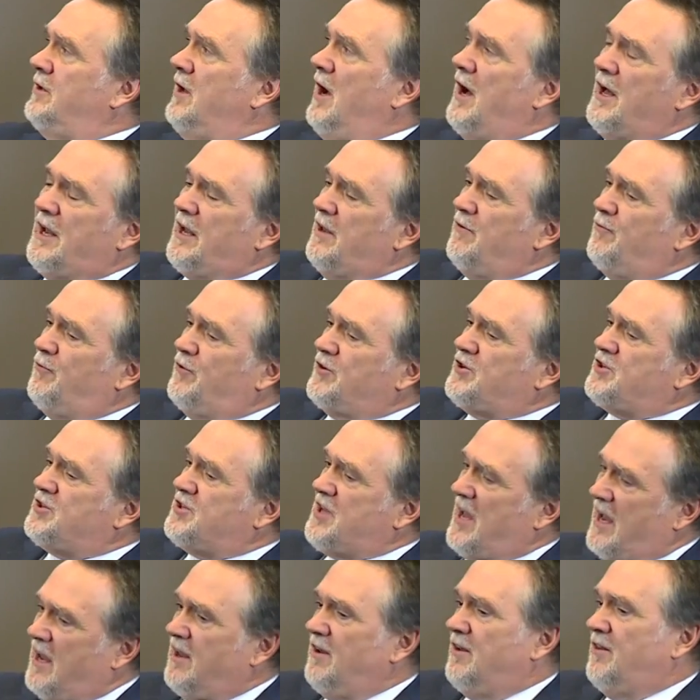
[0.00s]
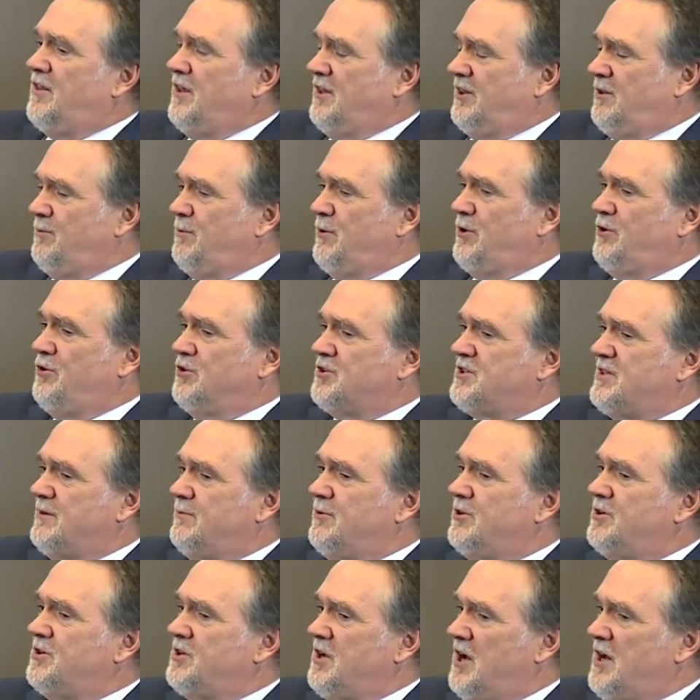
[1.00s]
I don't for a second think that because
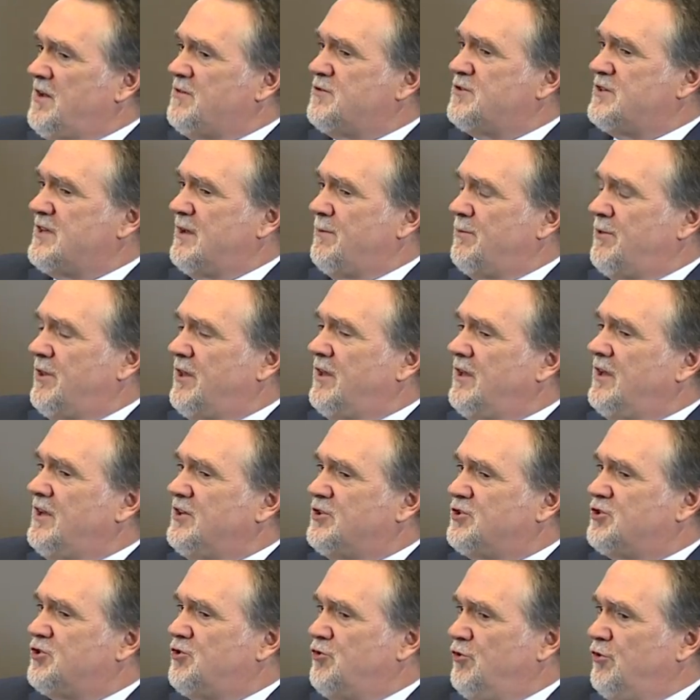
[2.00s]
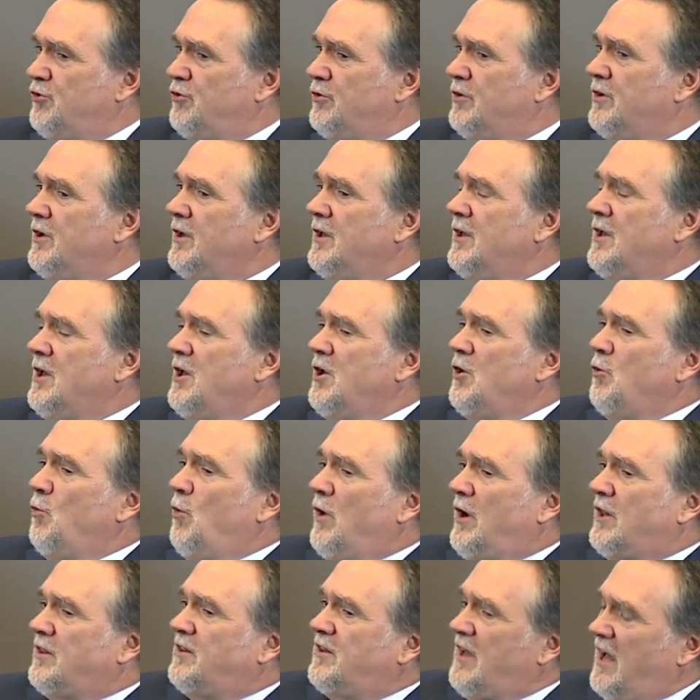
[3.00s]
someone dies for something, it's true.
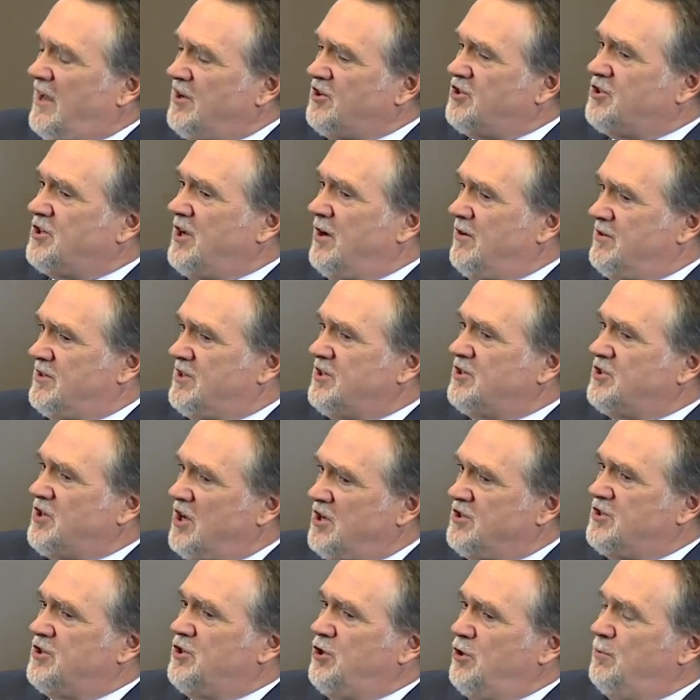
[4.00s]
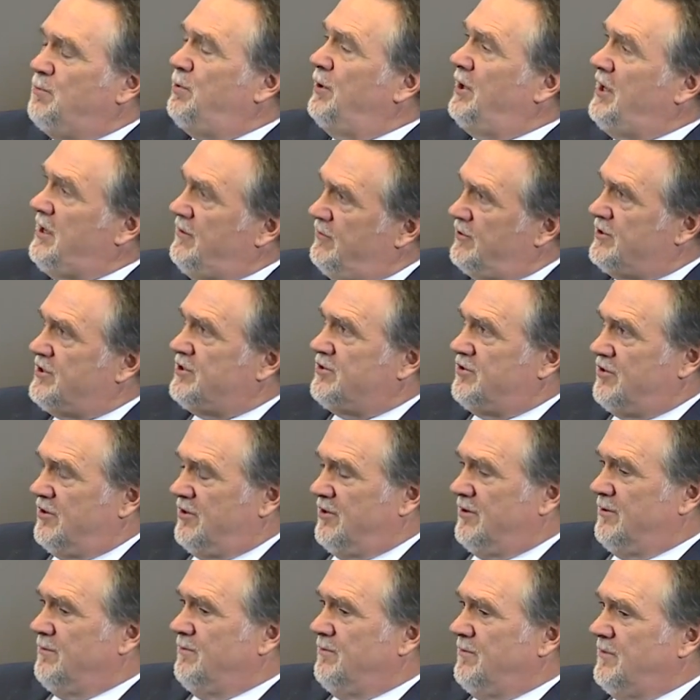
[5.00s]
What it does show is it shows that you believe it's
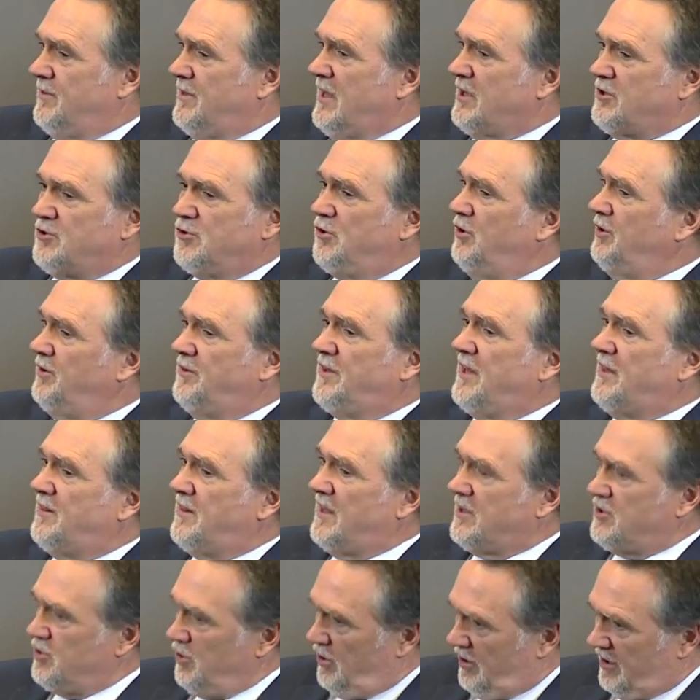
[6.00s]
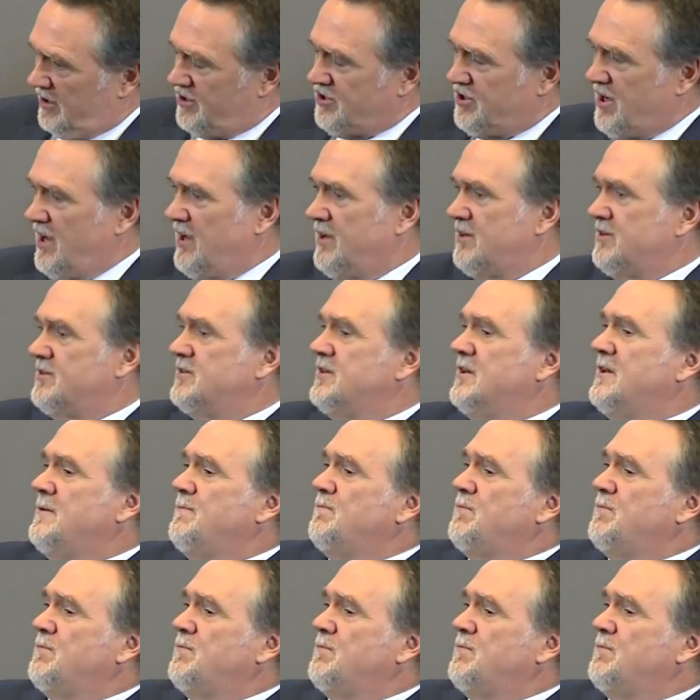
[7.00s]
true. That's all it shows.